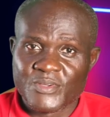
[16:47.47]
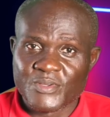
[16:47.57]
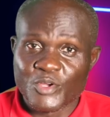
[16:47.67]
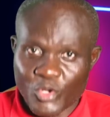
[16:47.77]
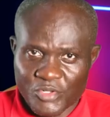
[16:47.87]

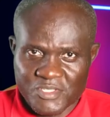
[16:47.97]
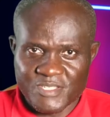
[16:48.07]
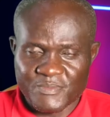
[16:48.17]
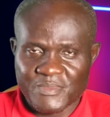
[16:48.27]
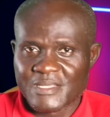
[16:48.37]
occultism,
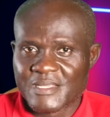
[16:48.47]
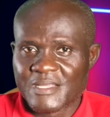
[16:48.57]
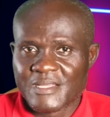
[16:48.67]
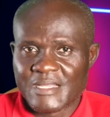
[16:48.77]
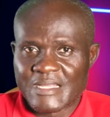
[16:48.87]

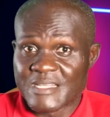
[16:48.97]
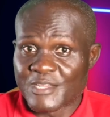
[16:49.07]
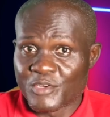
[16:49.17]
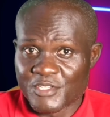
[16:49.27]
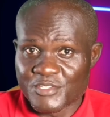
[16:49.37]
as
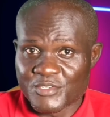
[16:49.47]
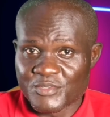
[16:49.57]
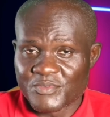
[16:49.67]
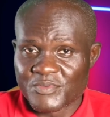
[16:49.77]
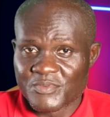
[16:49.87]
according to
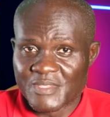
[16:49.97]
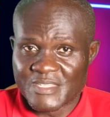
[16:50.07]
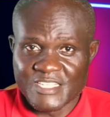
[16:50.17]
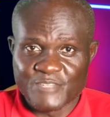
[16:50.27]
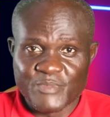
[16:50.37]
the
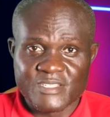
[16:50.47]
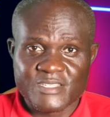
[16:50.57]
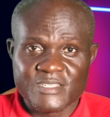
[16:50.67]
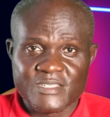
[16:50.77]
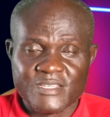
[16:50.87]
statement
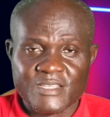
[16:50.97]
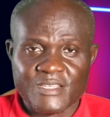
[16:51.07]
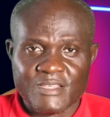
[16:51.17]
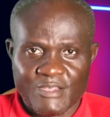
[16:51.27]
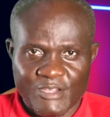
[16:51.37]

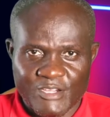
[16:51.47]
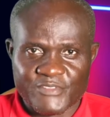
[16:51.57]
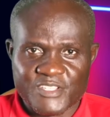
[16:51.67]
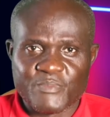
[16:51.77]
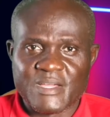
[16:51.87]
of
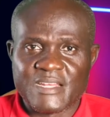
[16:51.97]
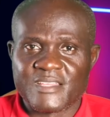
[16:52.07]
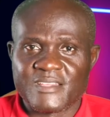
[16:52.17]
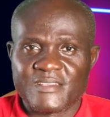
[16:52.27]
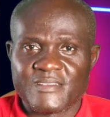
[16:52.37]
this man here,
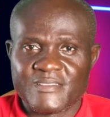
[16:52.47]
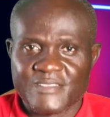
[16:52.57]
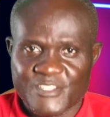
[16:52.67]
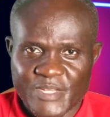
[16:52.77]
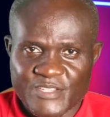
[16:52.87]
this pastor